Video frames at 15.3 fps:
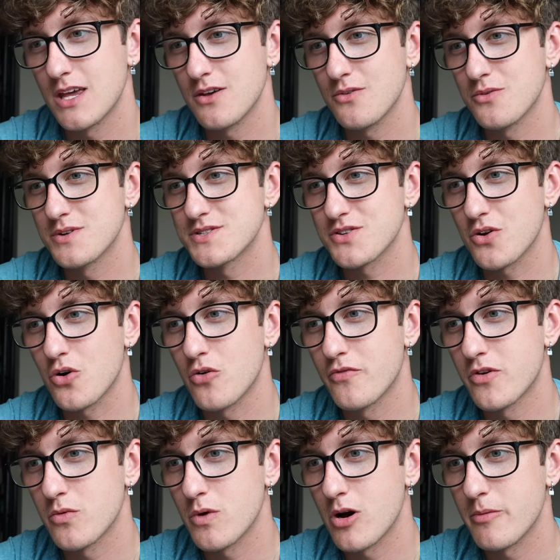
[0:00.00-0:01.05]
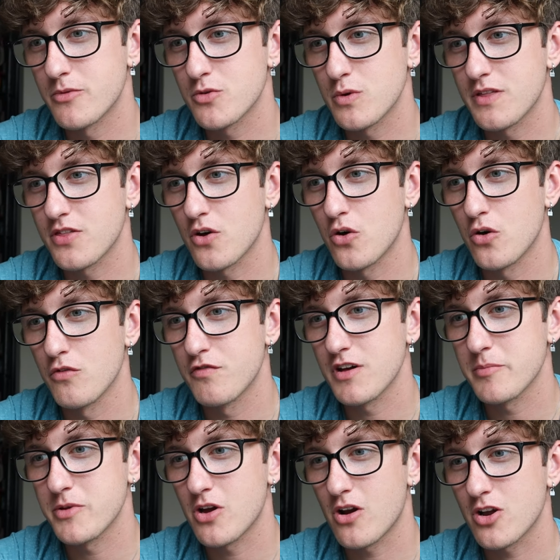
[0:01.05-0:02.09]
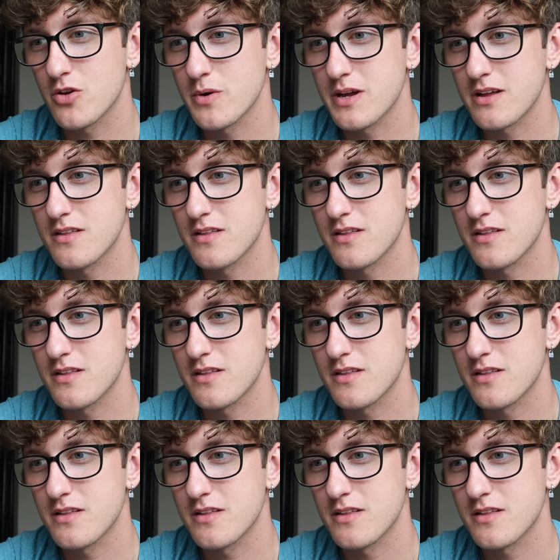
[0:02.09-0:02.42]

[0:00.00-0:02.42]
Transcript: He you was overwhelmed with the whole family arguing.